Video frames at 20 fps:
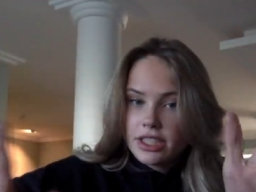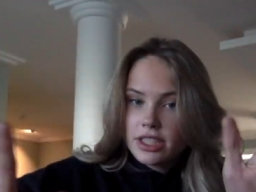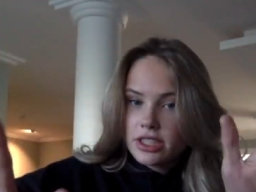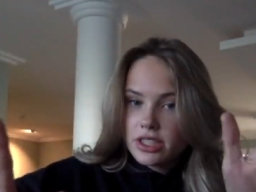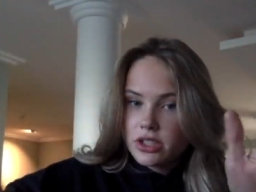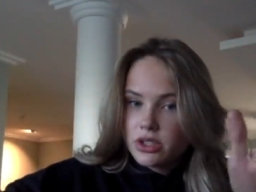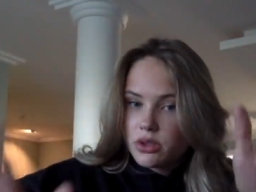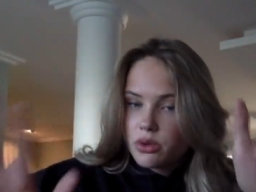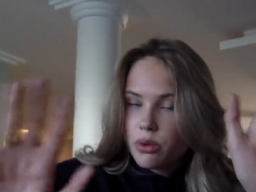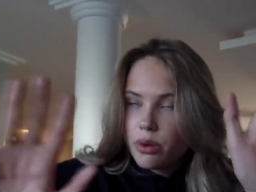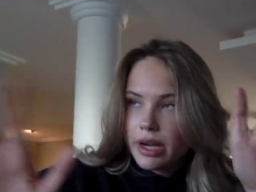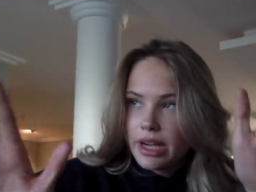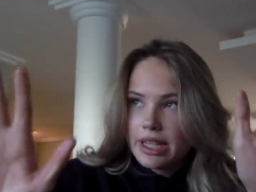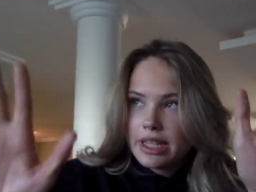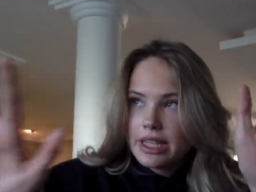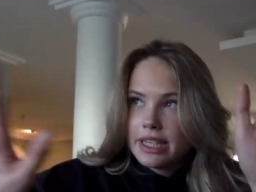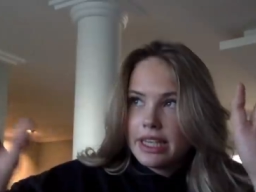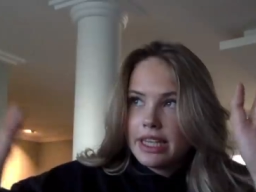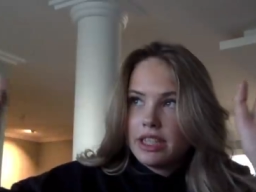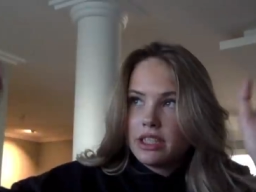I just
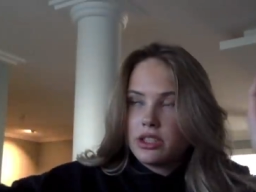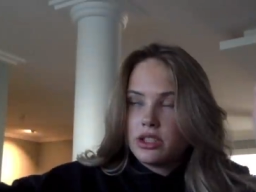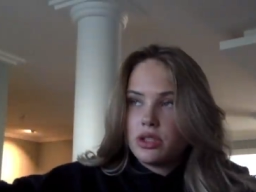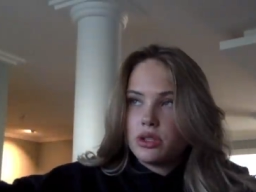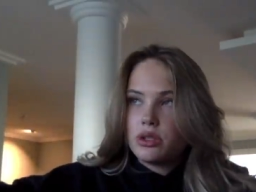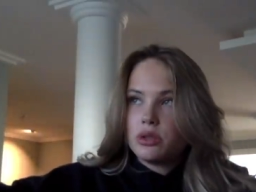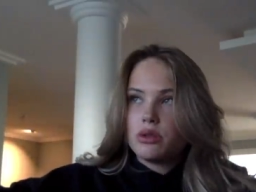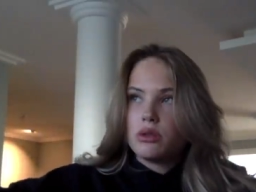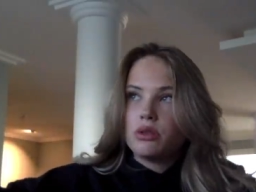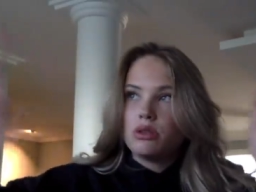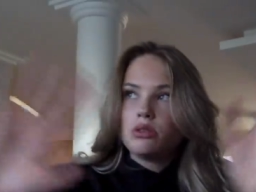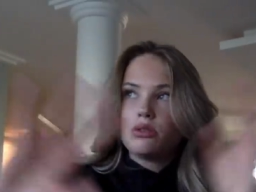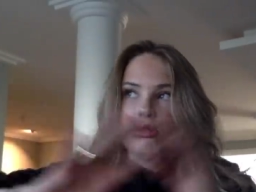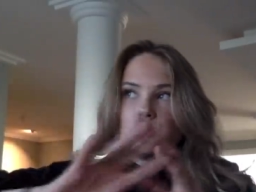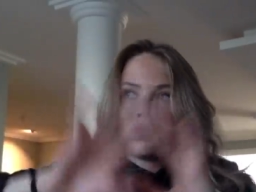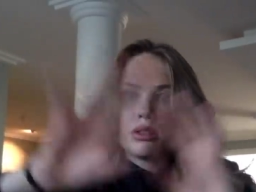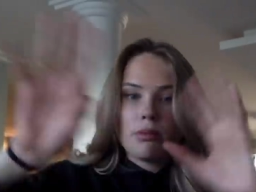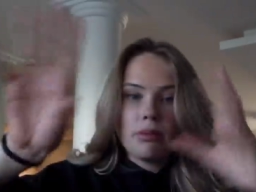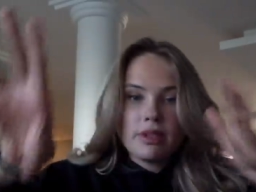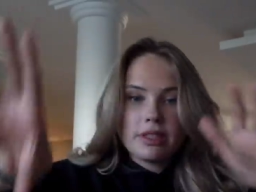quickly need to
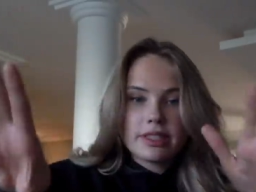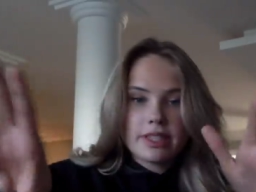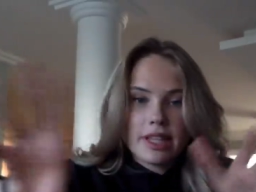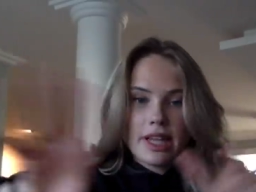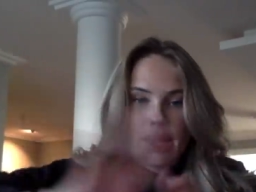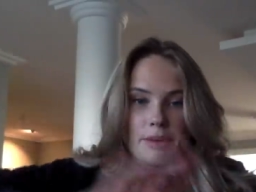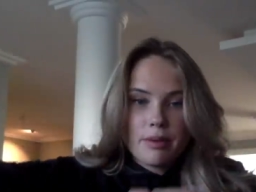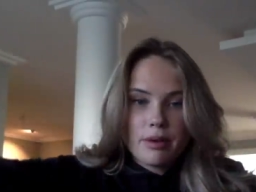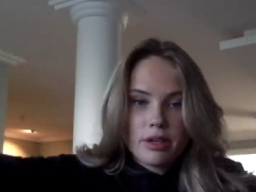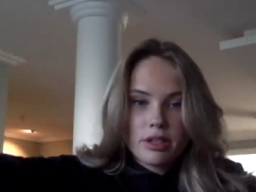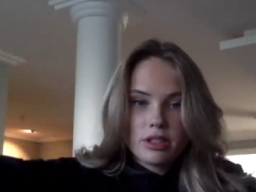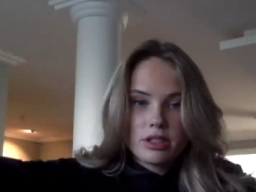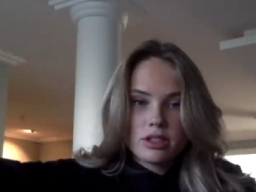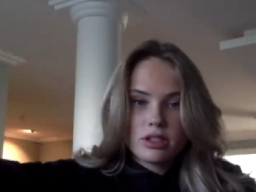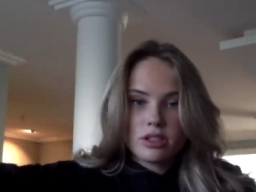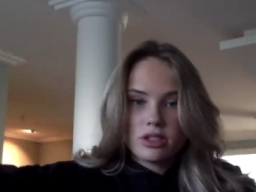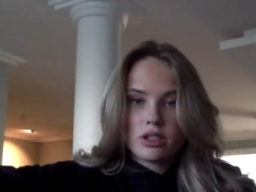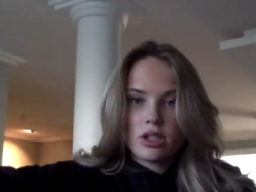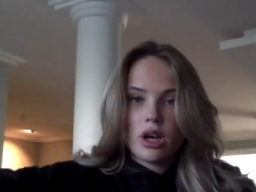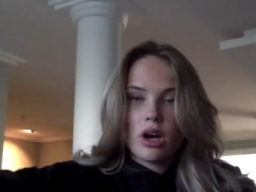do some
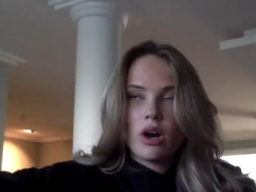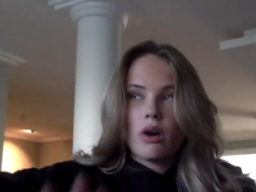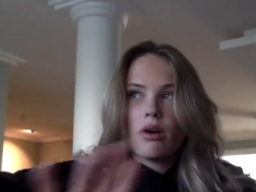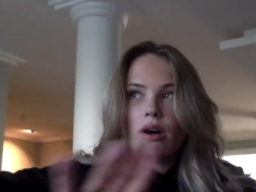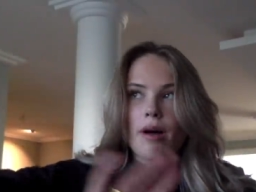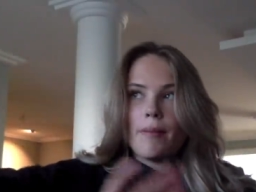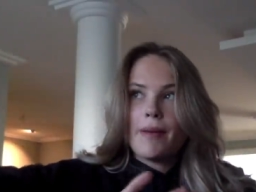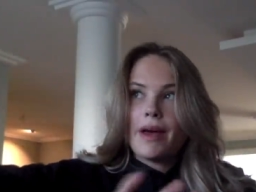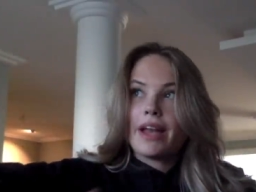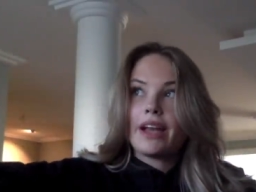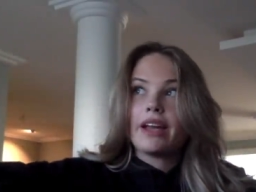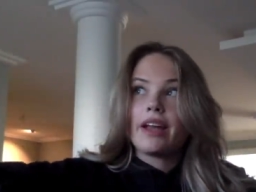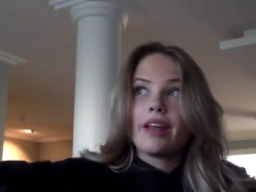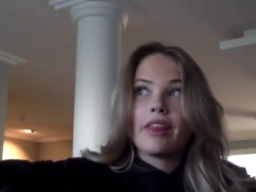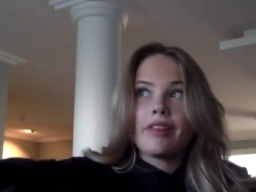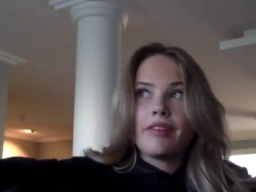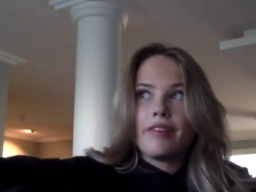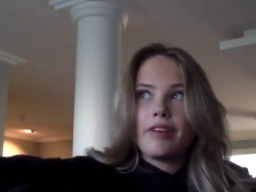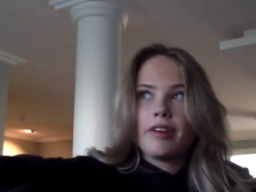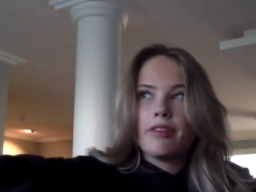disclaimers. So I'm
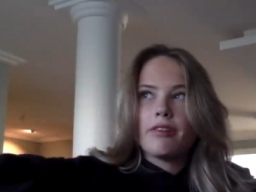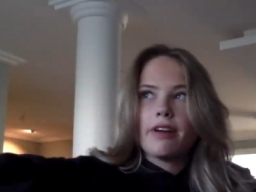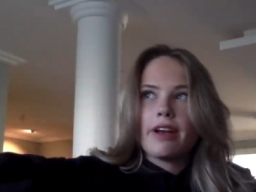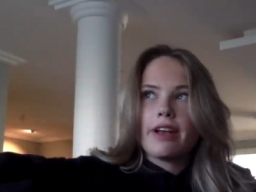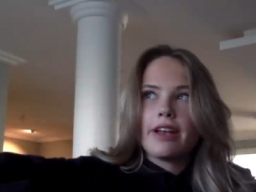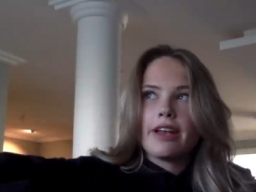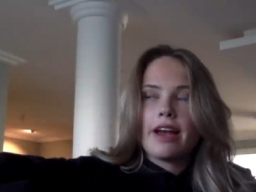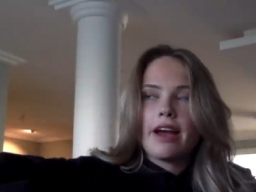editing the video right